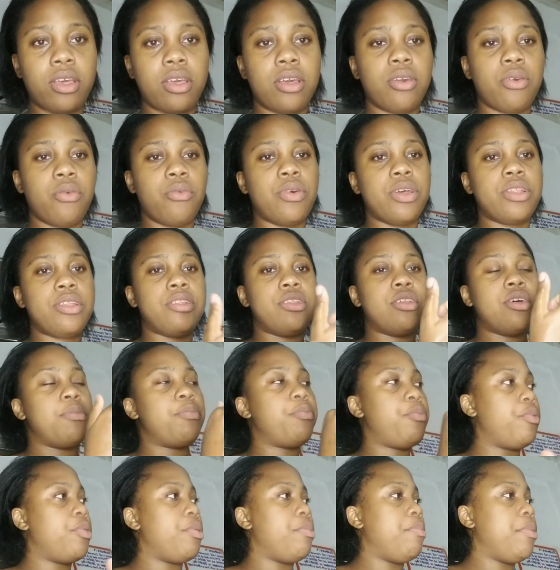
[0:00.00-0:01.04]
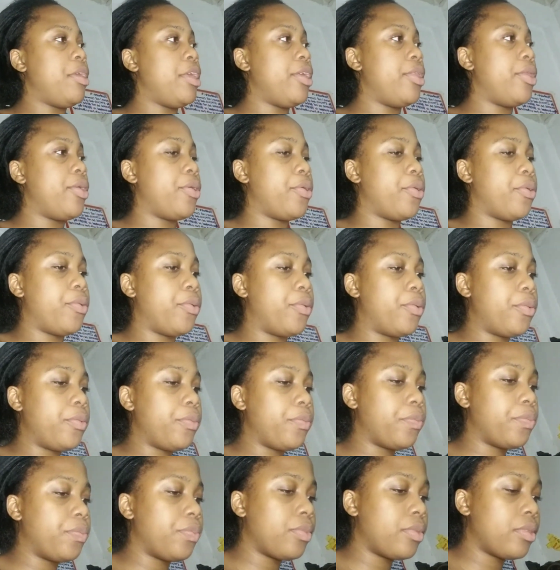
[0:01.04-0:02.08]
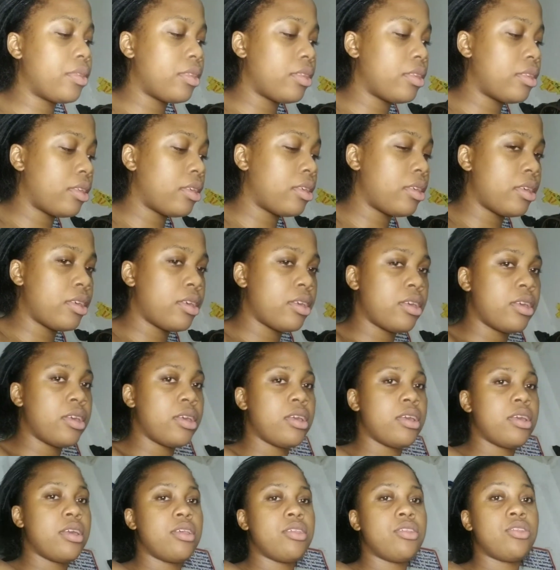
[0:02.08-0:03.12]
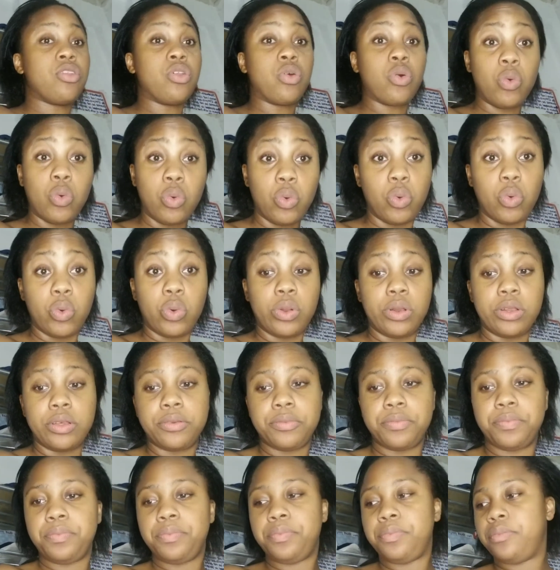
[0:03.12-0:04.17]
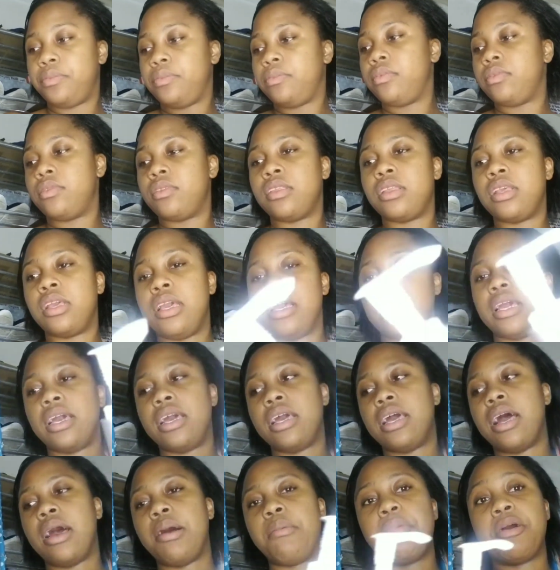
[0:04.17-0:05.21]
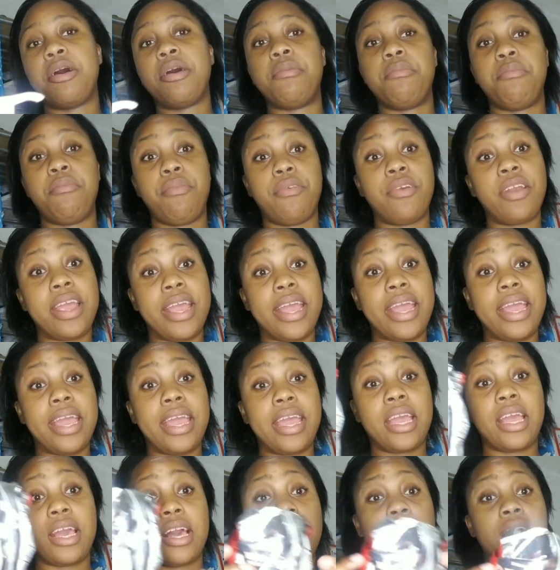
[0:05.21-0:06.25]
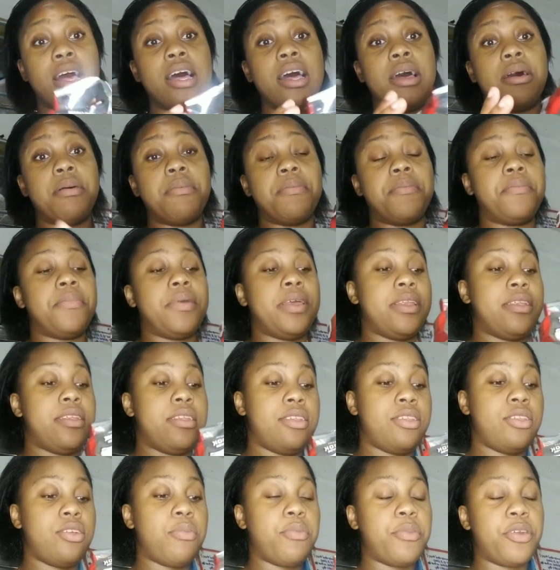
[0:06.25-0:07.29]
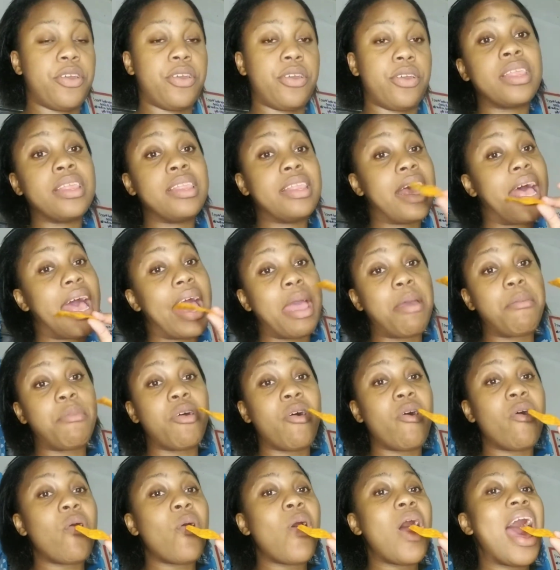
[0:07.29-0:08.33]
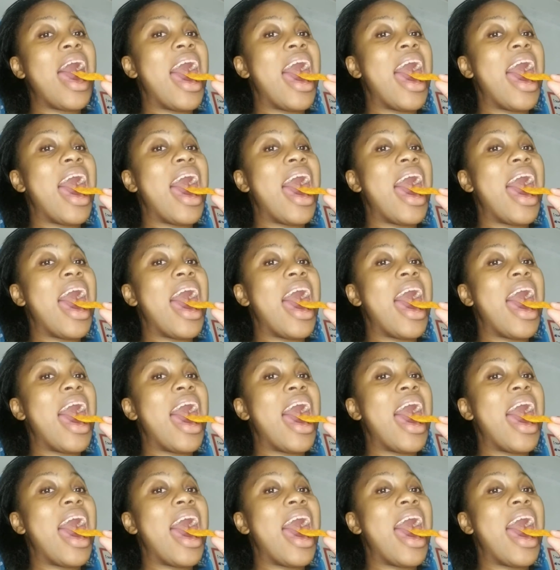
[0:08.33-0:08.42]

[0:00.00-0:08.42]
what's up with me now? School. I'm on break. Um it's summer time now.